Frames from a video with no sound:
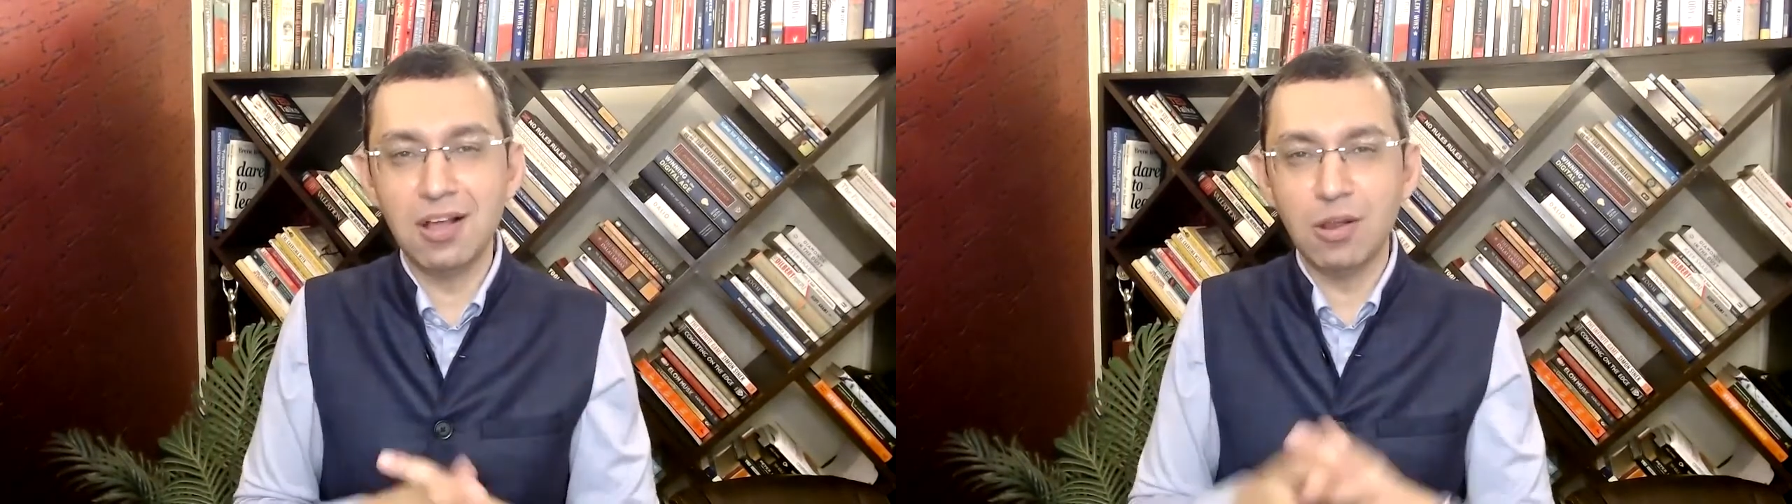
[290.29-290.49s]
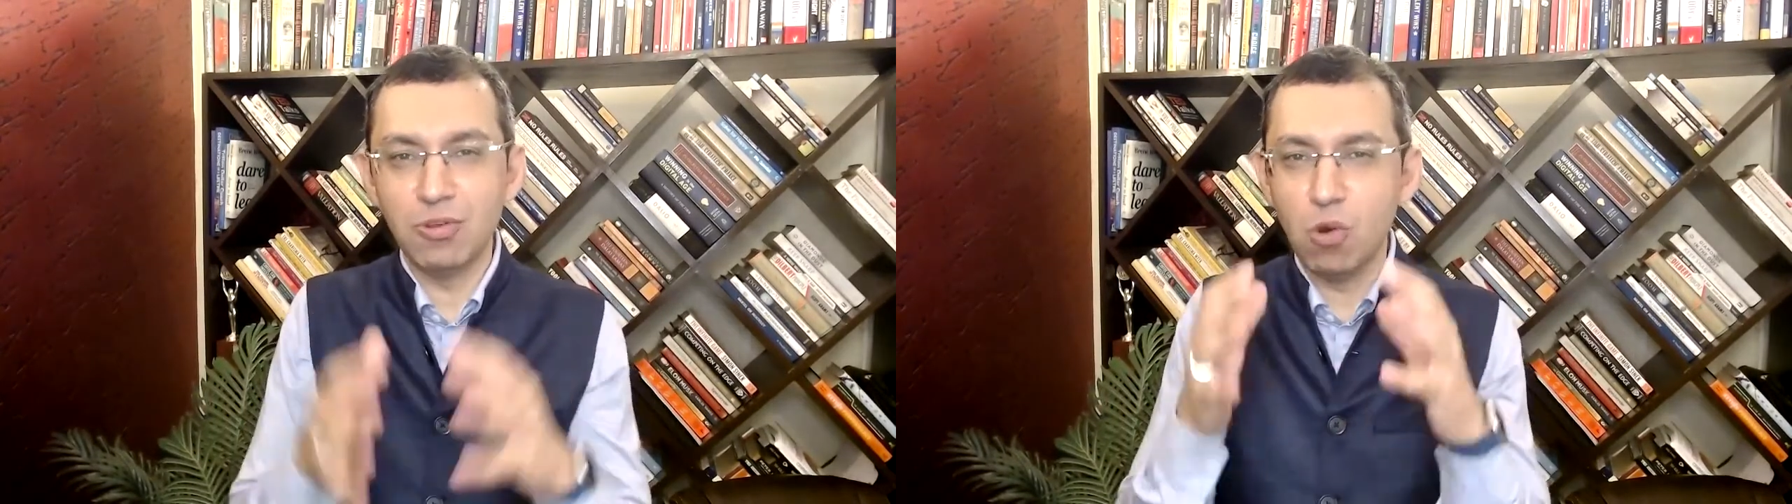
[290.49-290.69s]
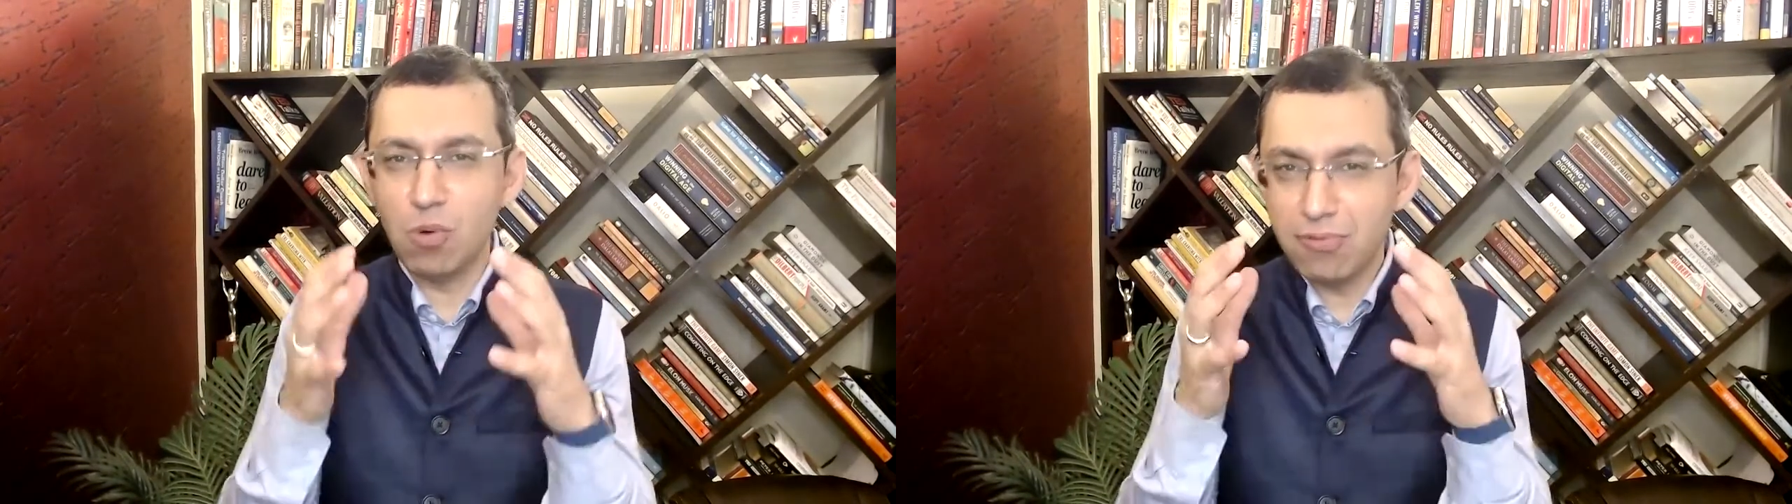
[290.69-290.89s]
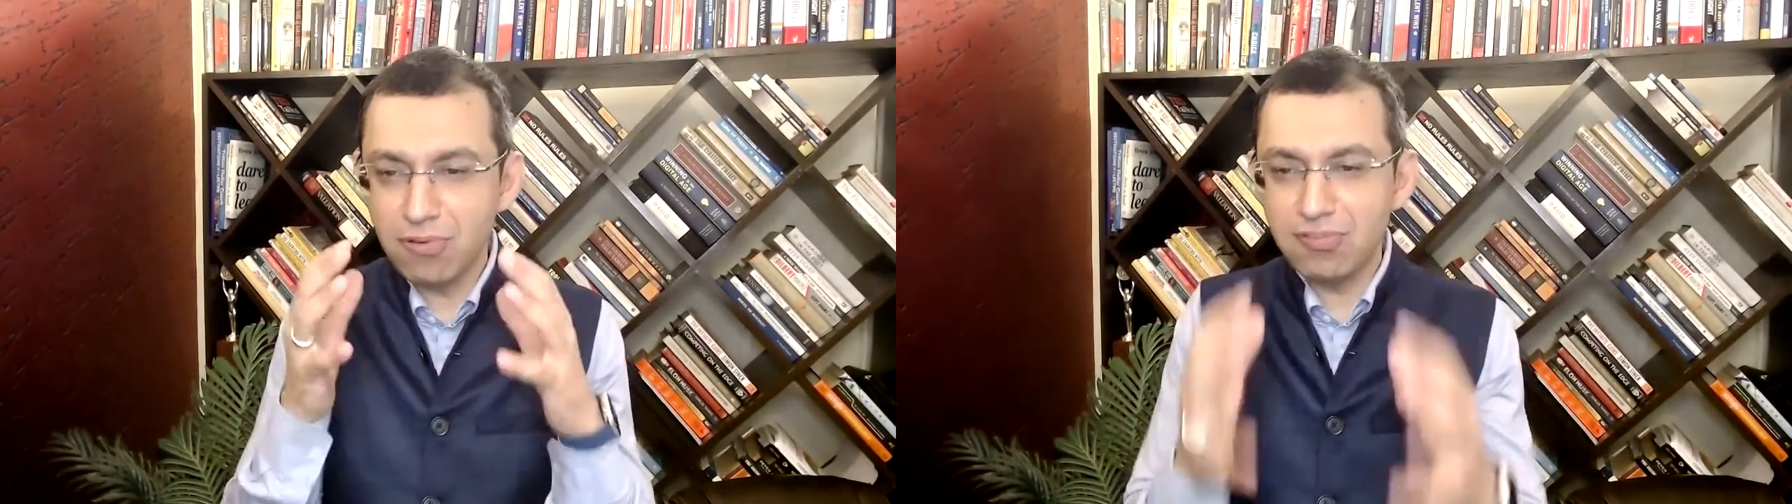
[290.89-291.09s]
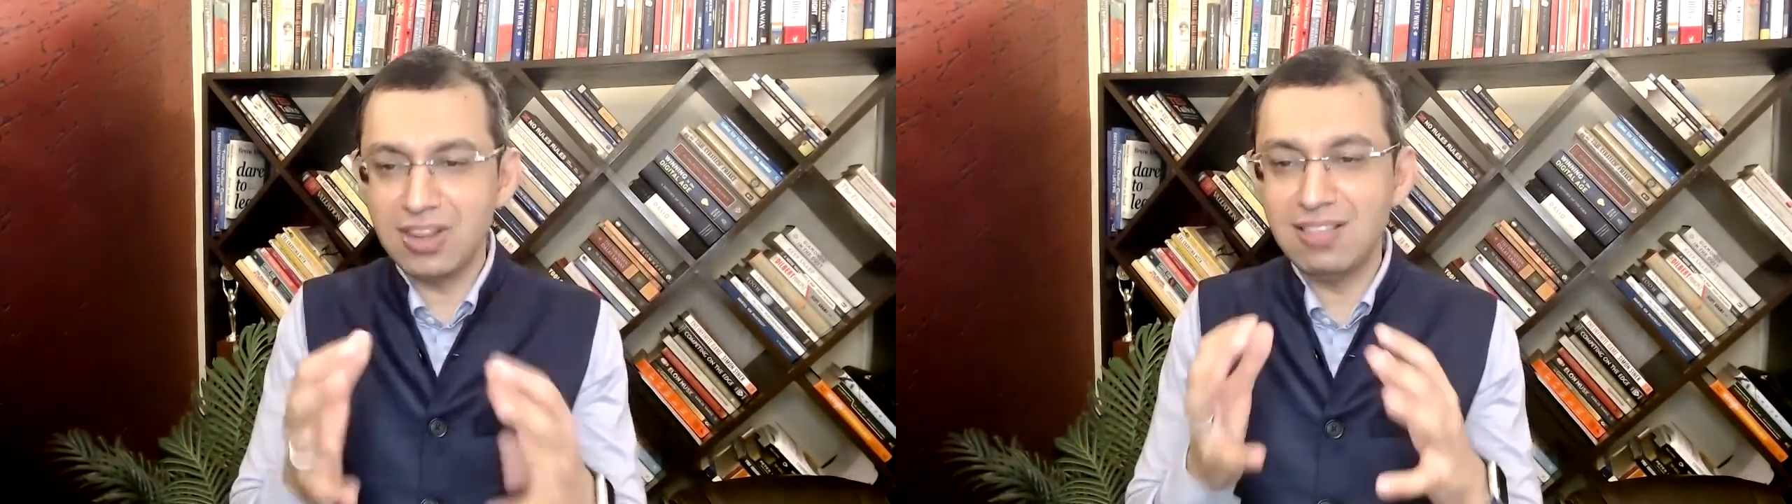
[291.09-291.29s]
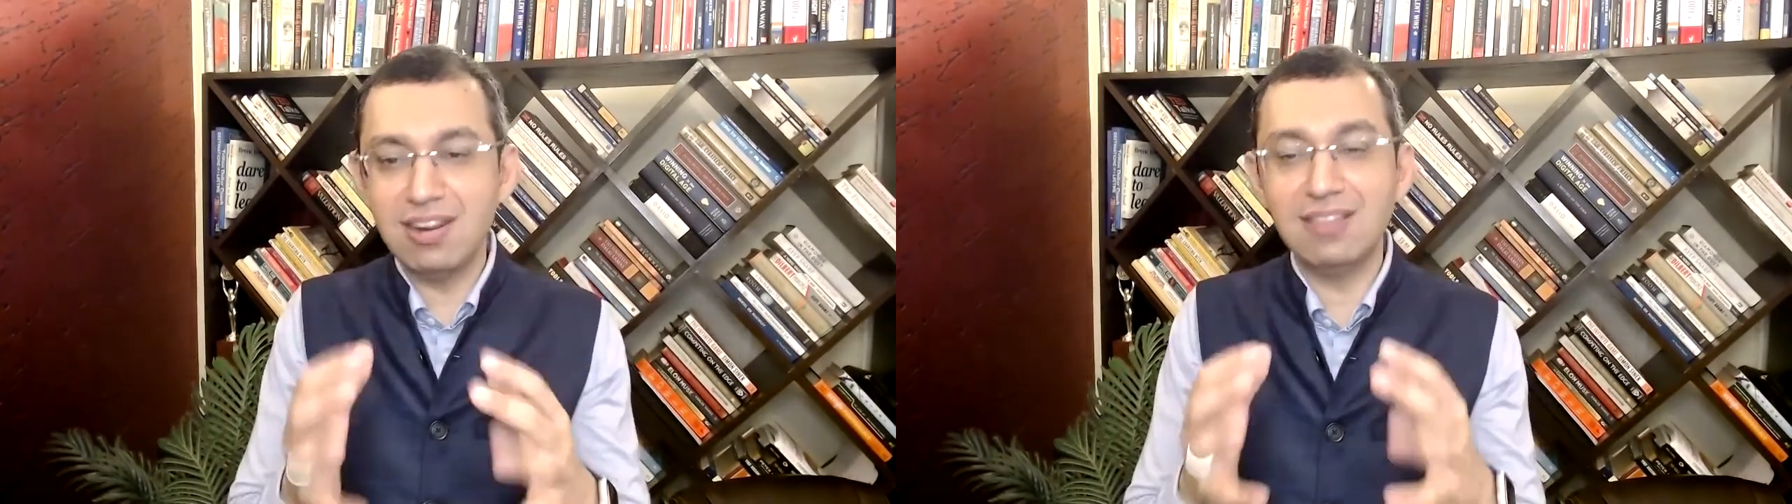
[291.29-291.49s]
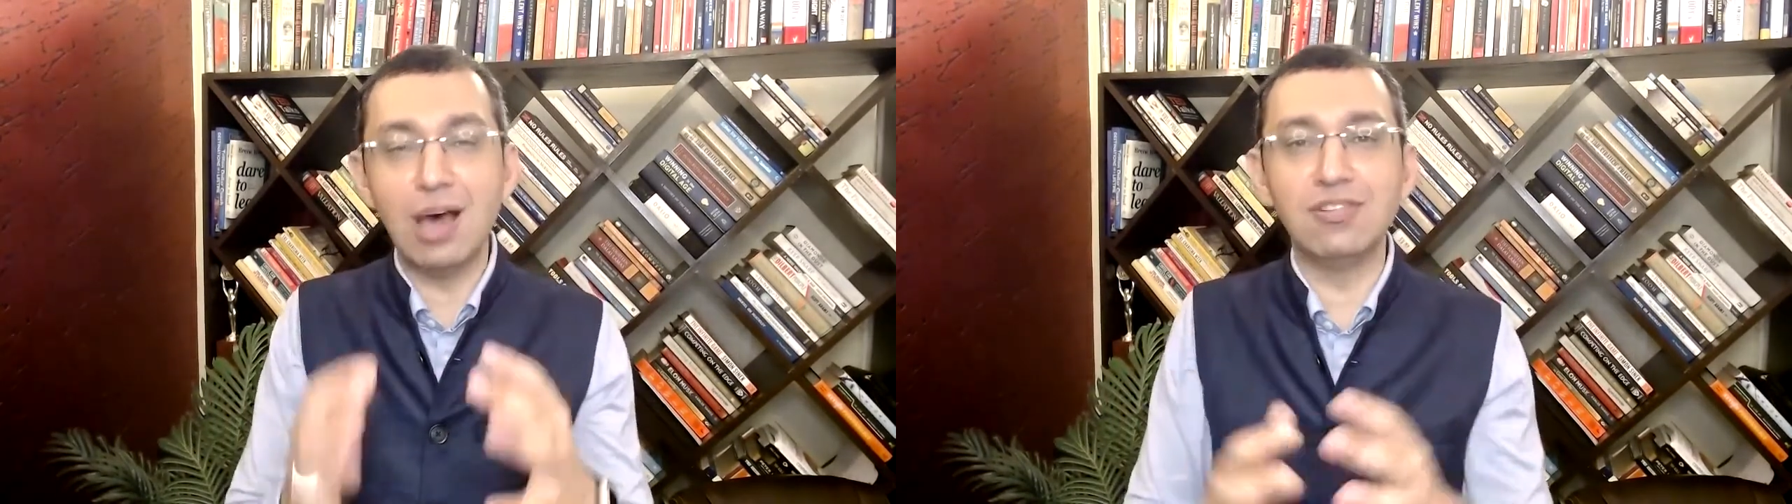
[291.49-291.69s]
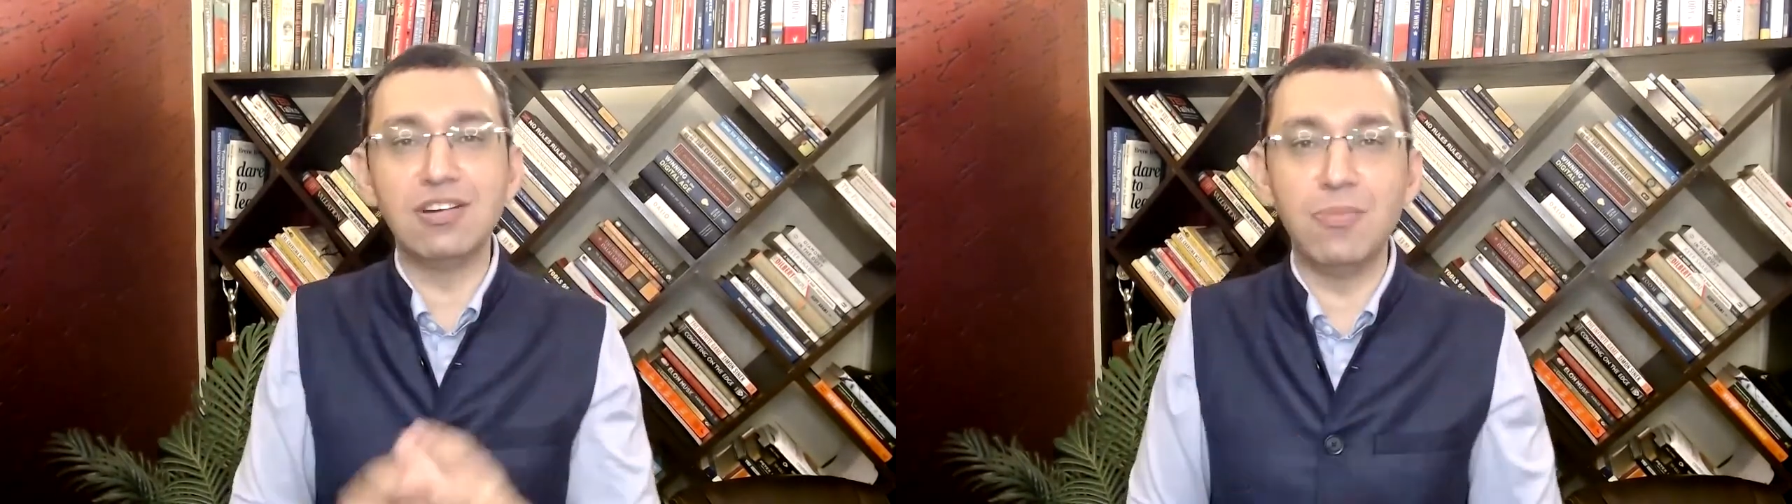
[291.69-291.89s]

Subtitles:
with over 53,000